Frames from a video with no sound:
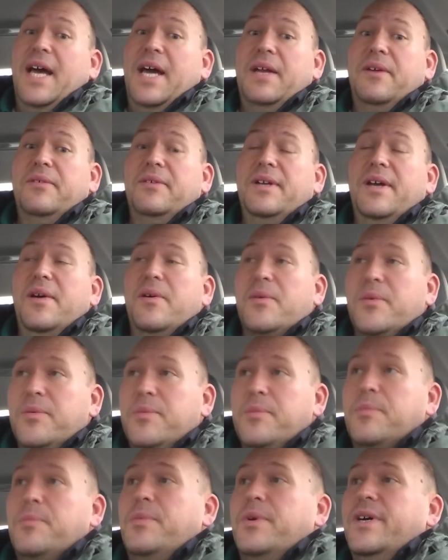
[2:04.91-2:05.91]
I don't know,
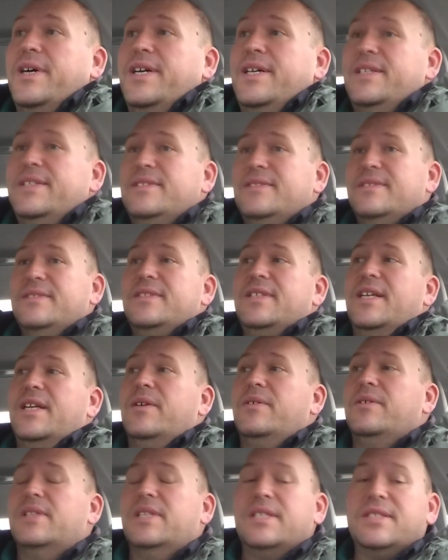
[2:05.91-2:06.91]
but
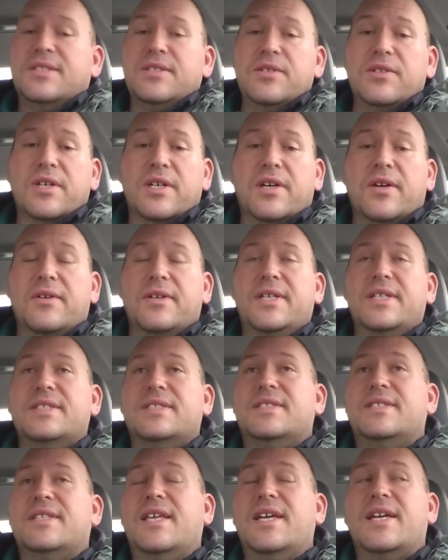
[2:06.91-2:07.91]
at least do the
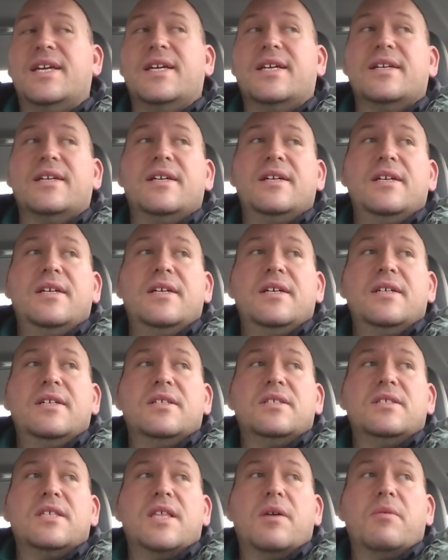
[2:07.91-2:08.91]
courteous thing,
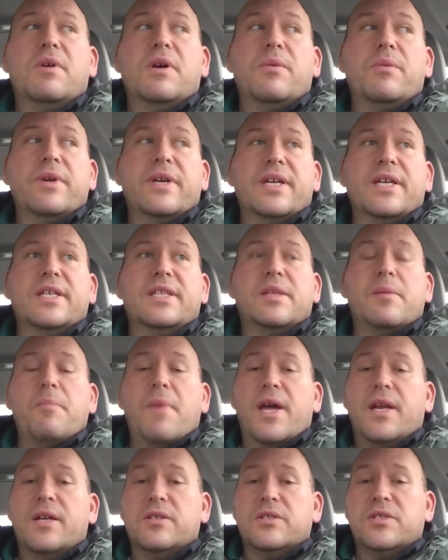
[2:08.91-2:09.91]
so that way we can get the
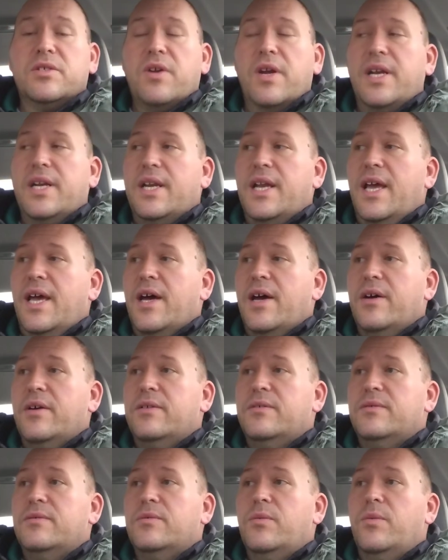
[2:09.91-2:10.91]
matter straightened
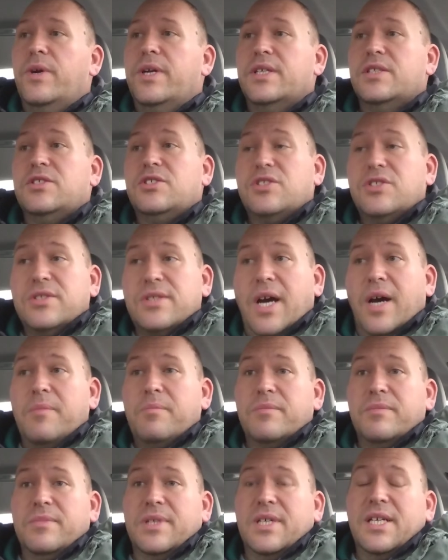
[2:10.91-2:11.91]
out. Which
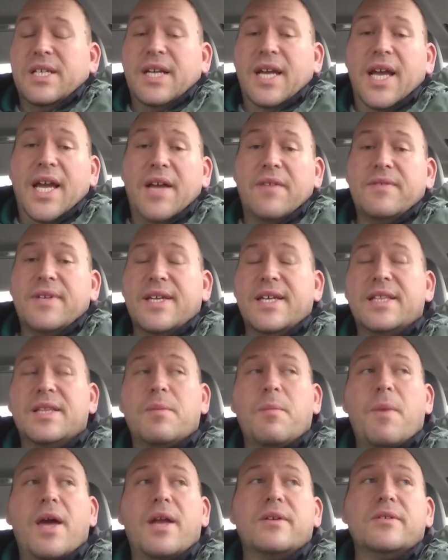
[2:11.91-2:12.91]
I'm gonna have to get
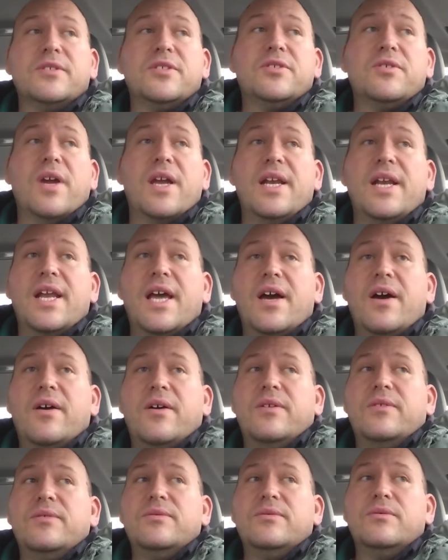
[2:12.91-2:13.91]
the matter straightened
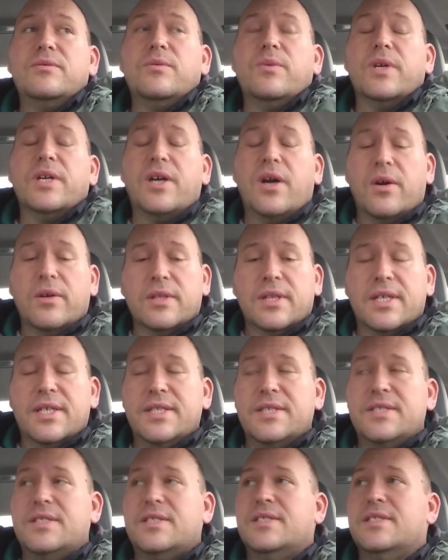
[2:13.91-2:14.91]
out
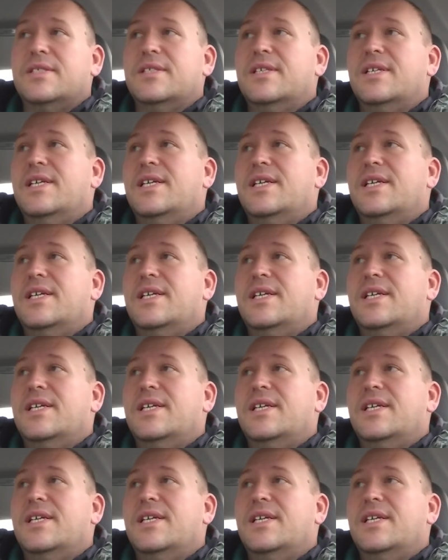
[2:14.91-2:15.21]
regardless,